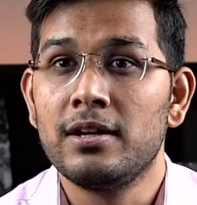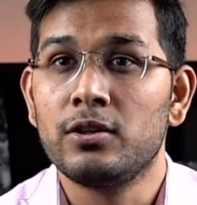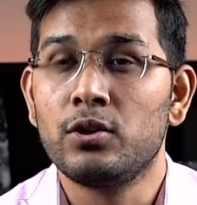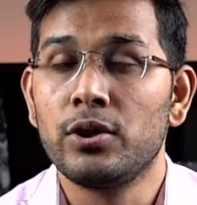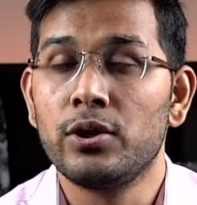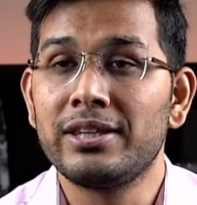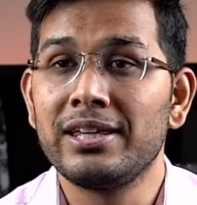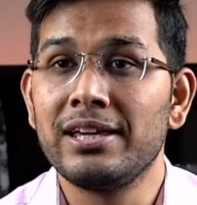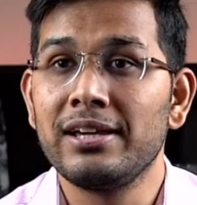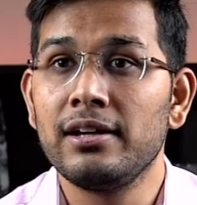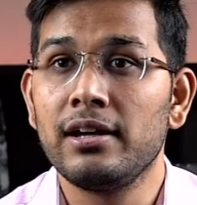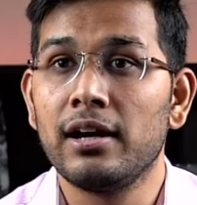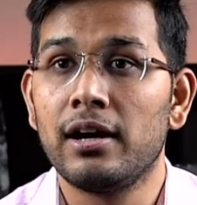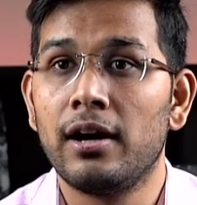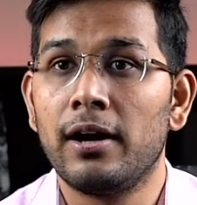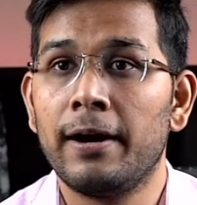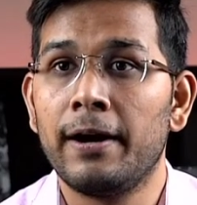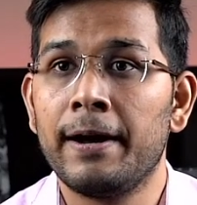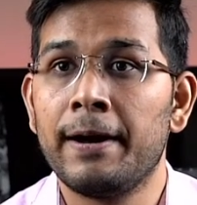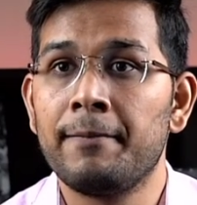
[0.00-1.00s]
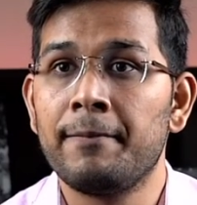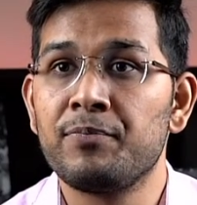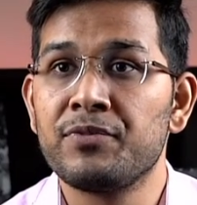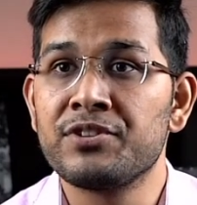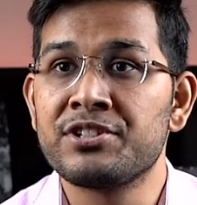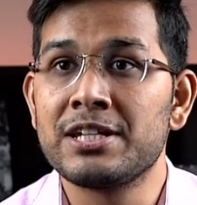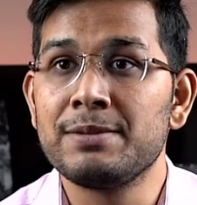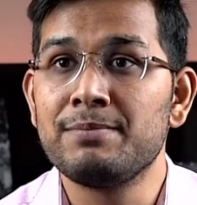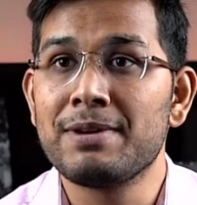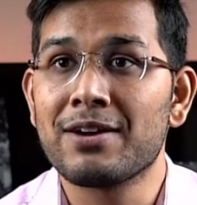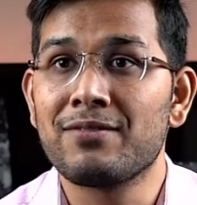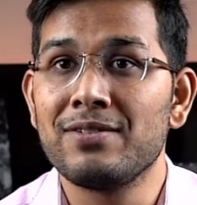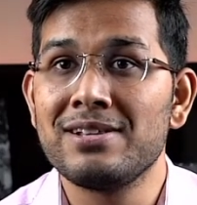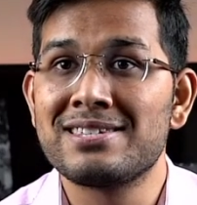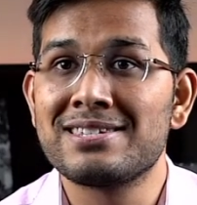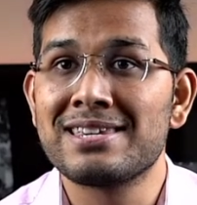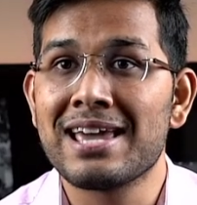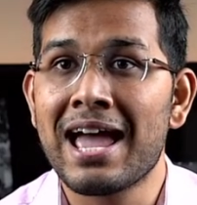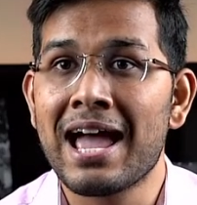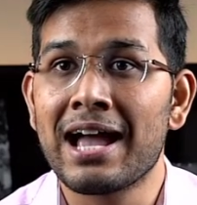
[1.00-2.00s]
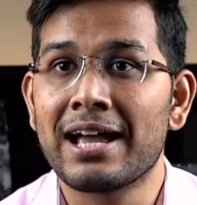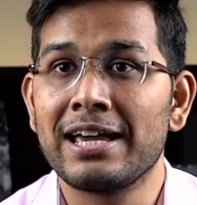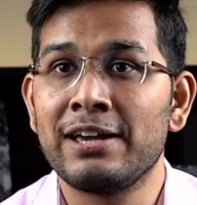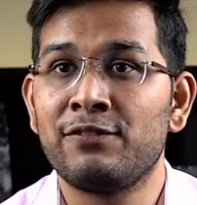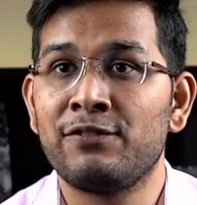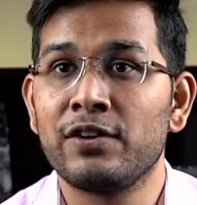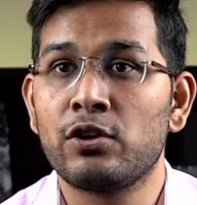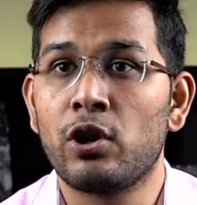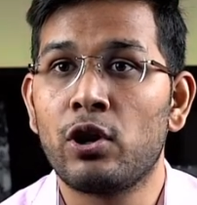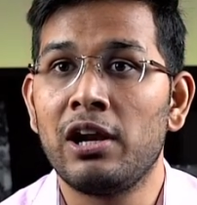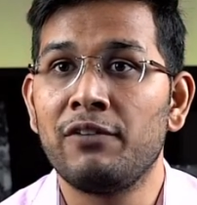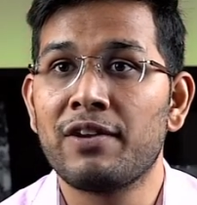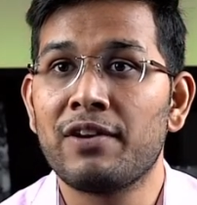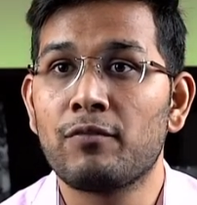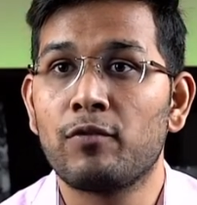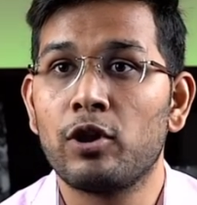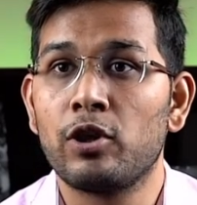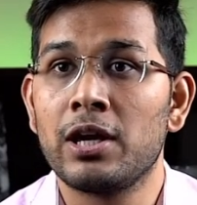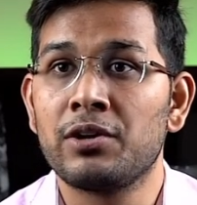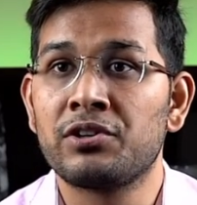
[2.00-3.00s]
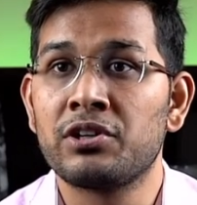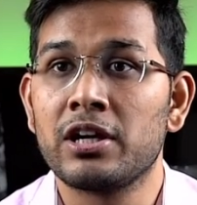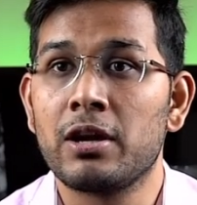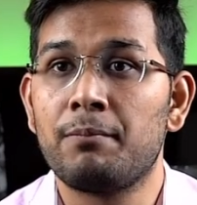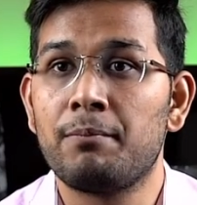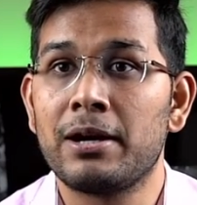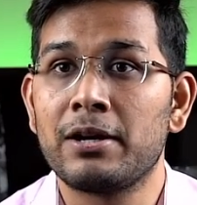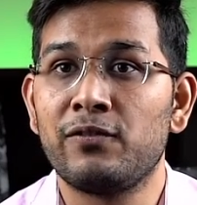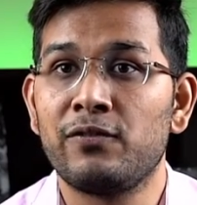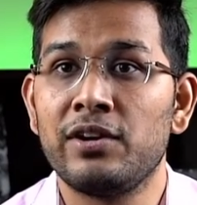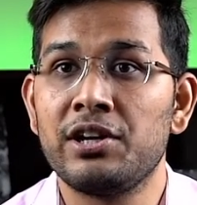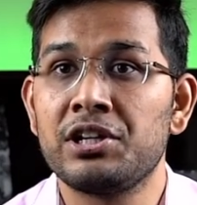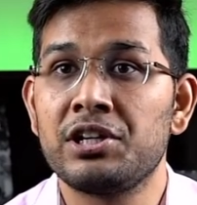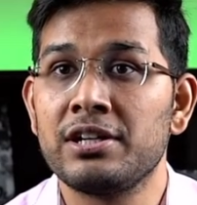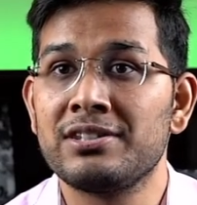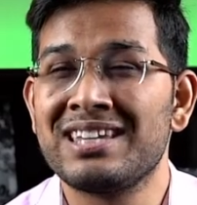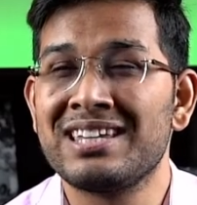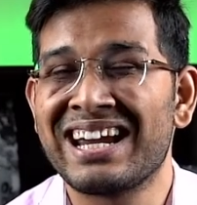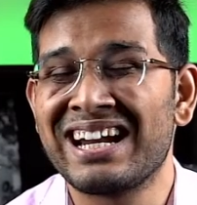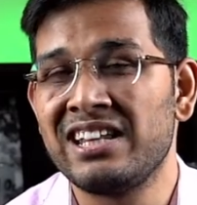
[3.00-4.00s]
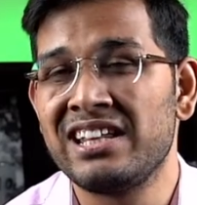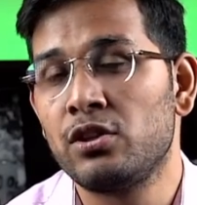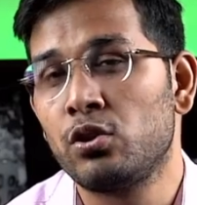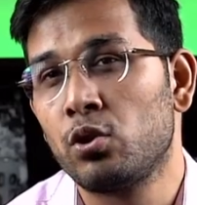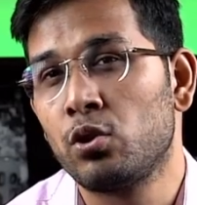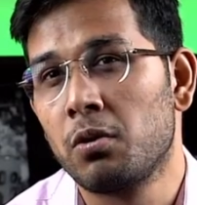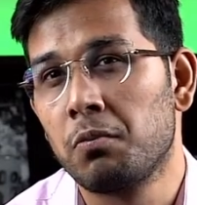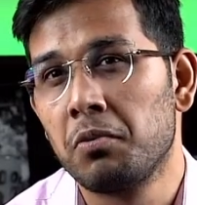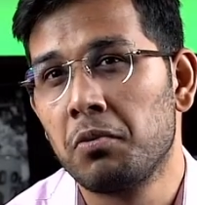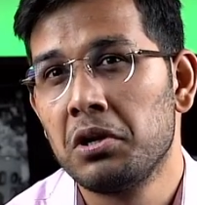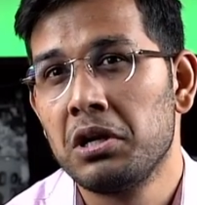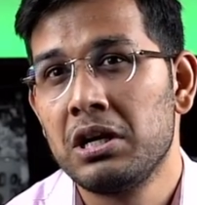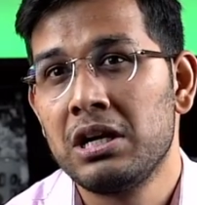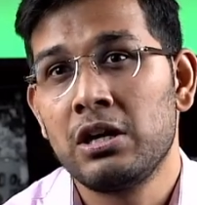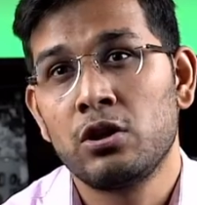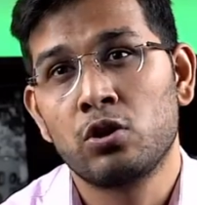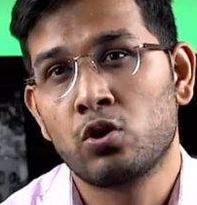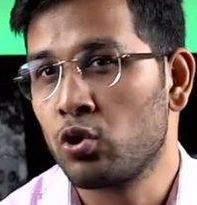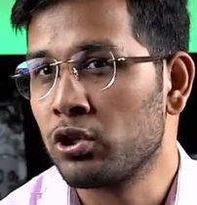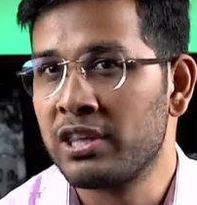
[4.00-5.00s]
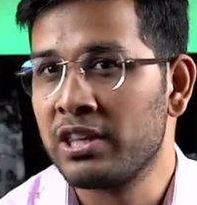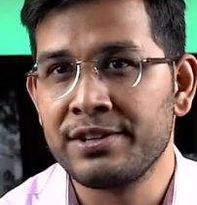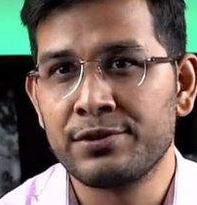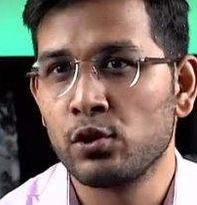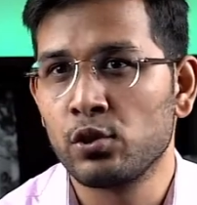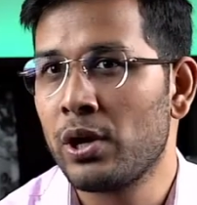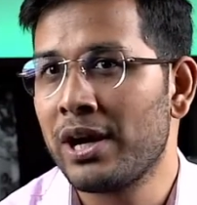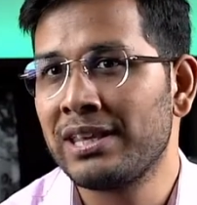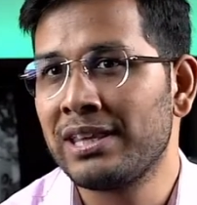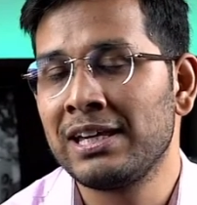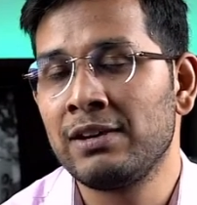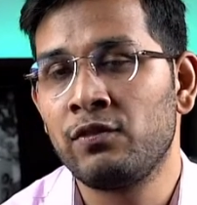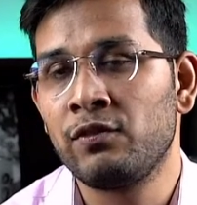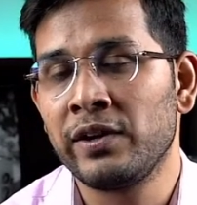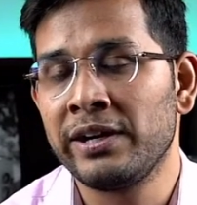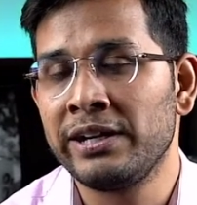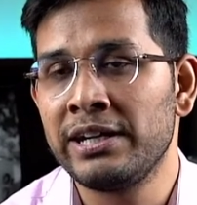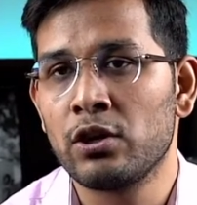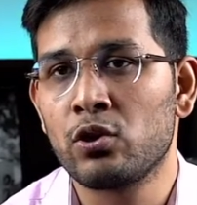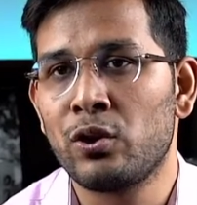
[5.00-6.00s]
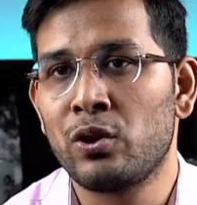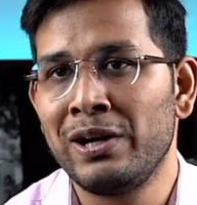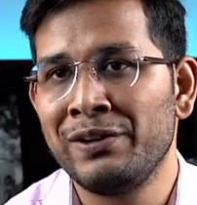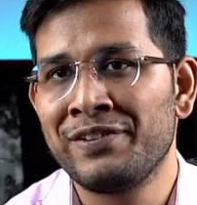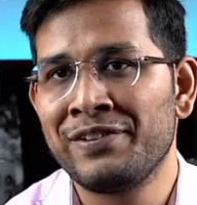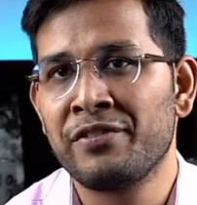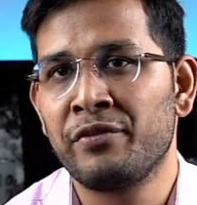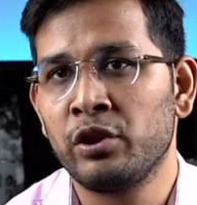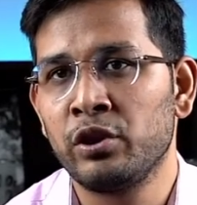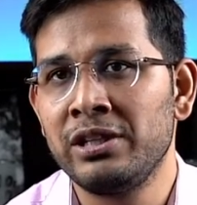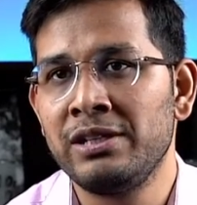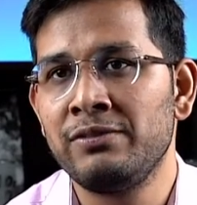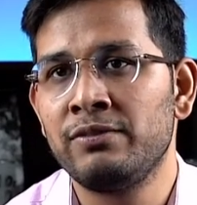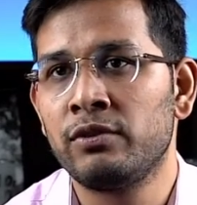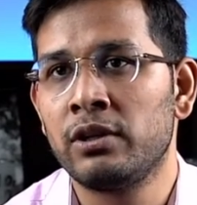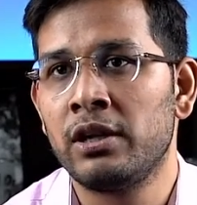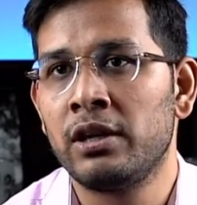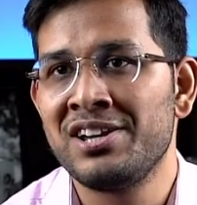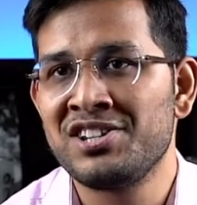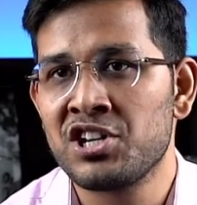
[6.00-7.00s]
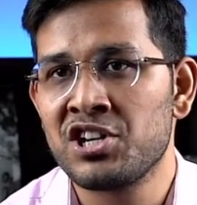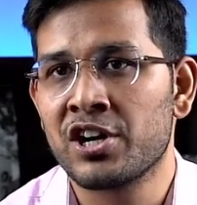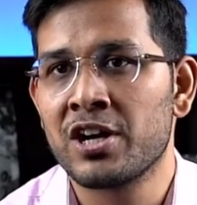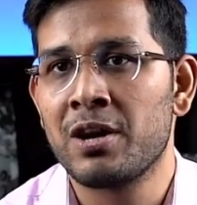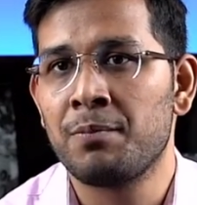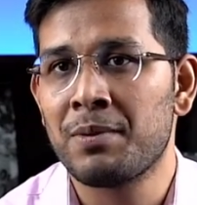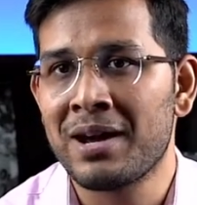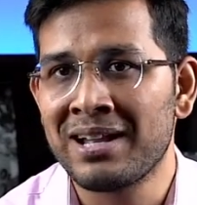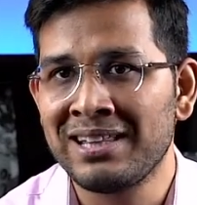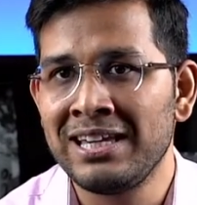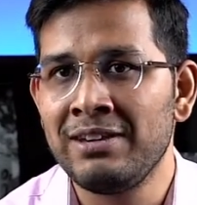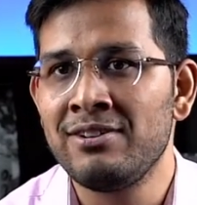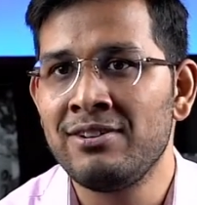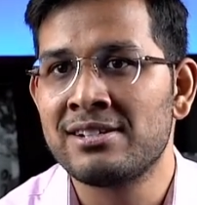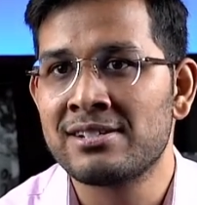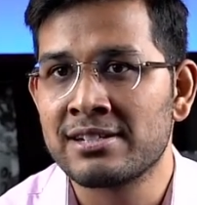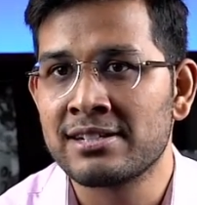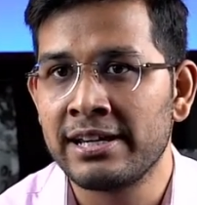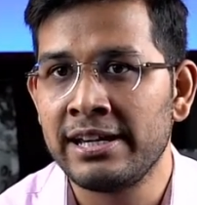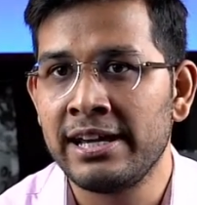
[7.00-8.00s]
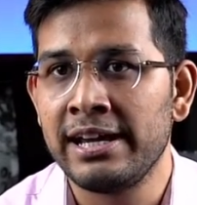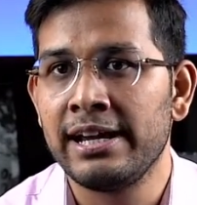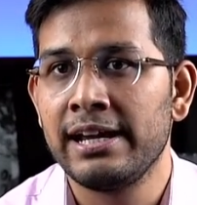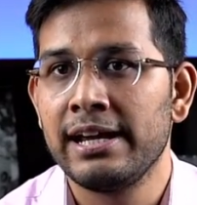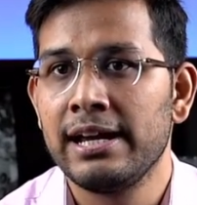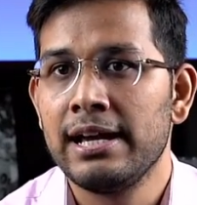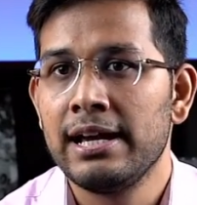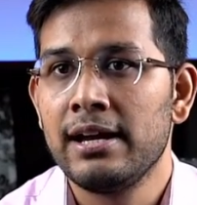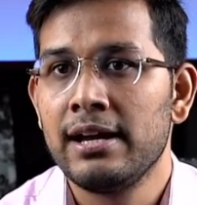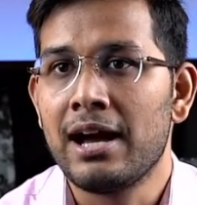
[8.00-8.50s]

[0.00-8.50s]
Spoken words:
Do you think Steemac will sack if we qualify for Asian Cup but finishing second in the group? Don't think so. I think if India qualify for the Asia Cup, I think he will stay.